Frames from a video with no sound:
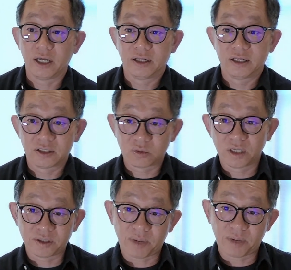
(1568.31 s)
And this
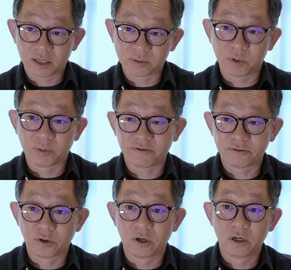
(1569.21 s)
wasn't possible
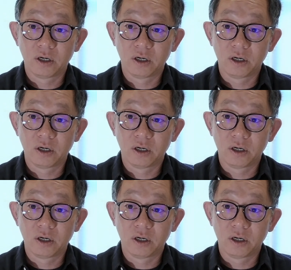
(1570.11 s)
before.